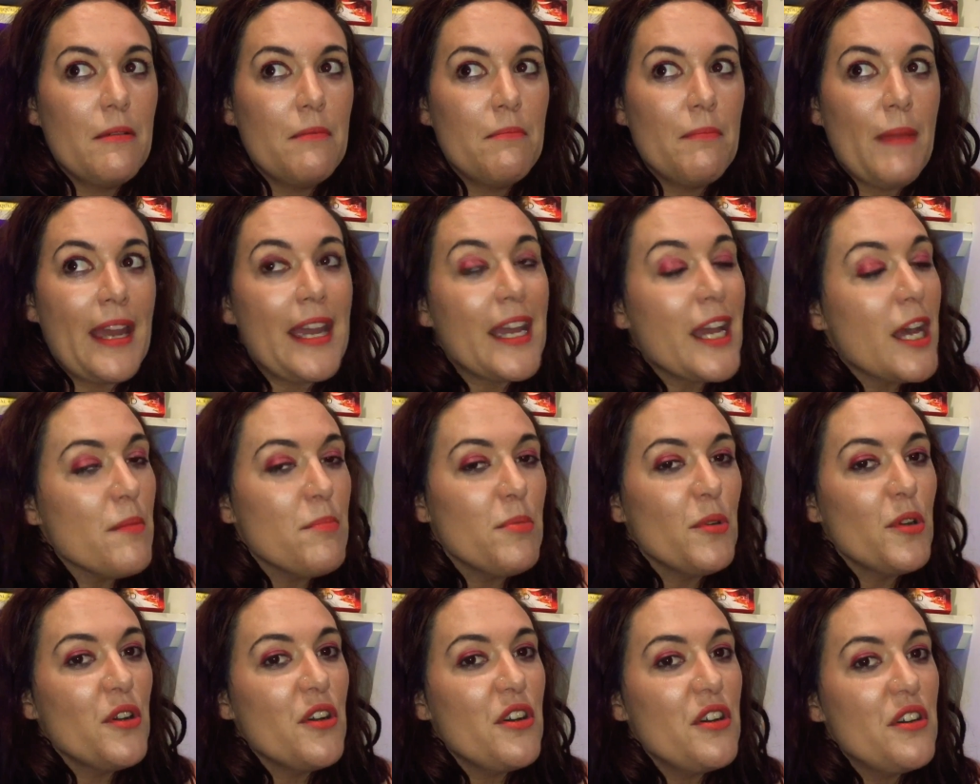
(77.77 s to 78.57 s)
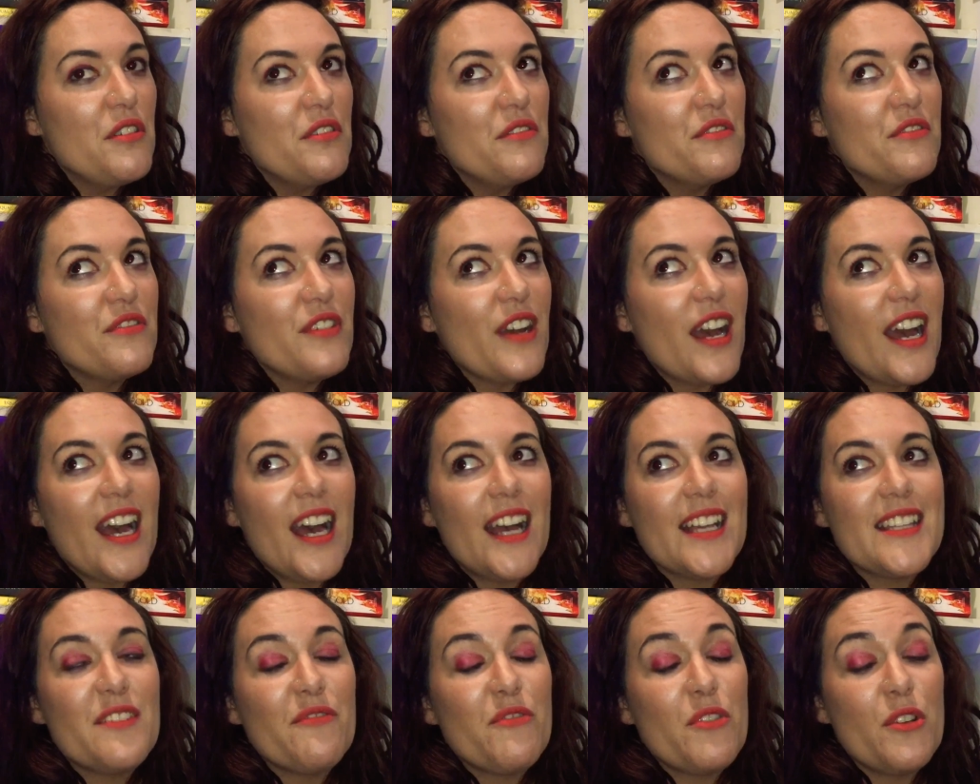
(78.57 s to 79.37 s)
makeup of
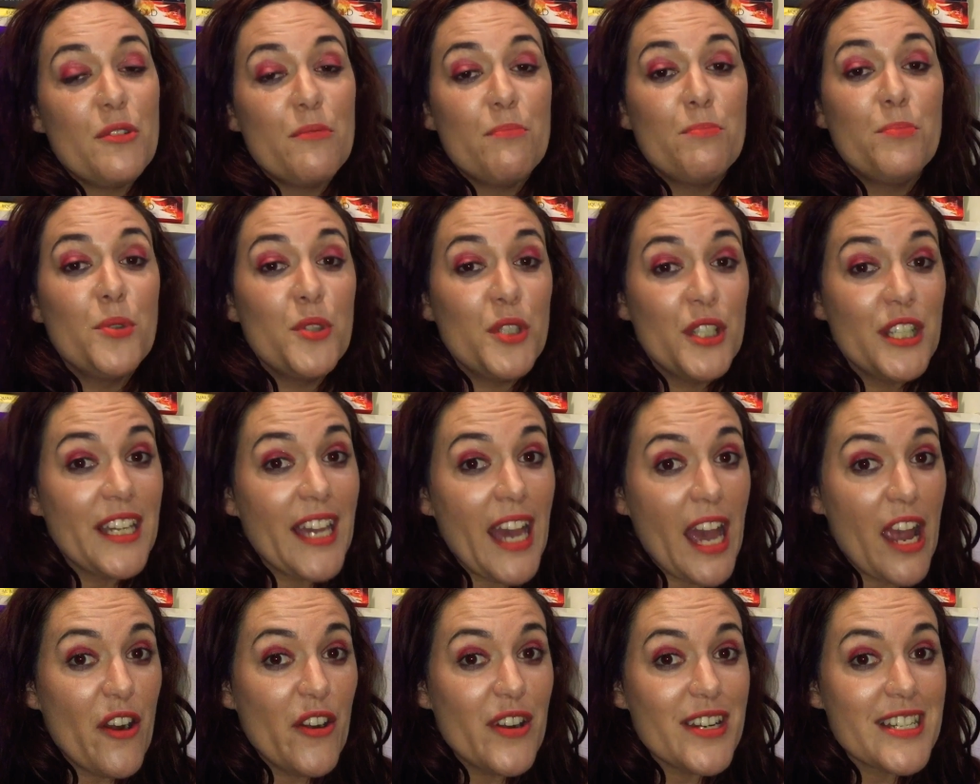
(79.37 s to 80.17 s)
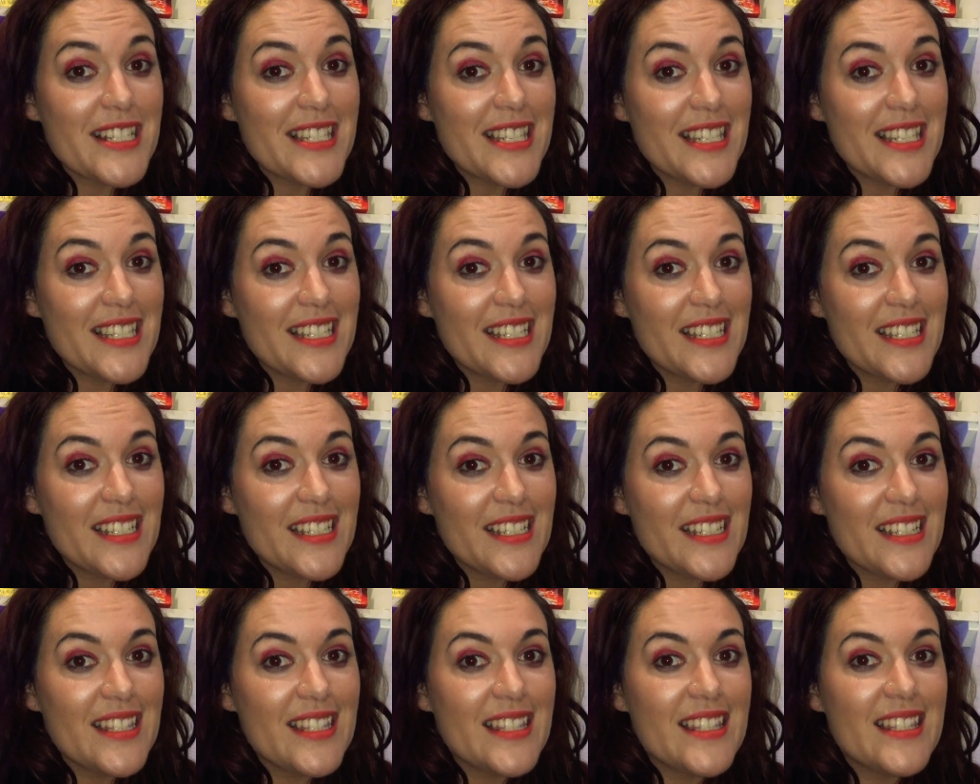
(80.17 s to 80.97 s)
different book
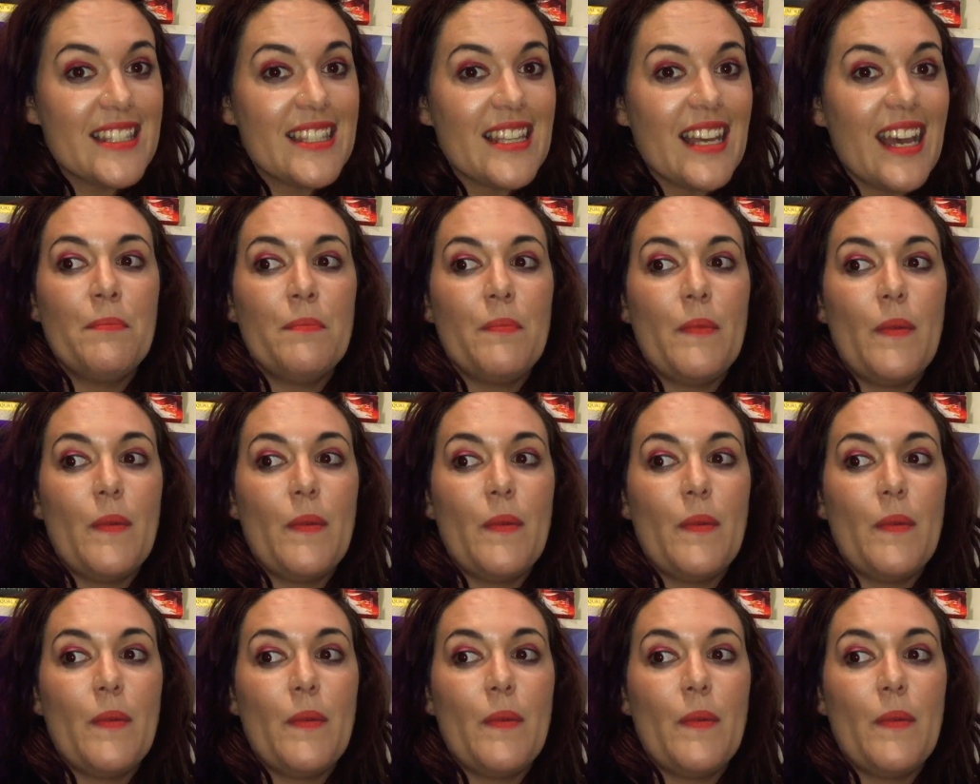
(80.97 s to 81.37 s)
characters,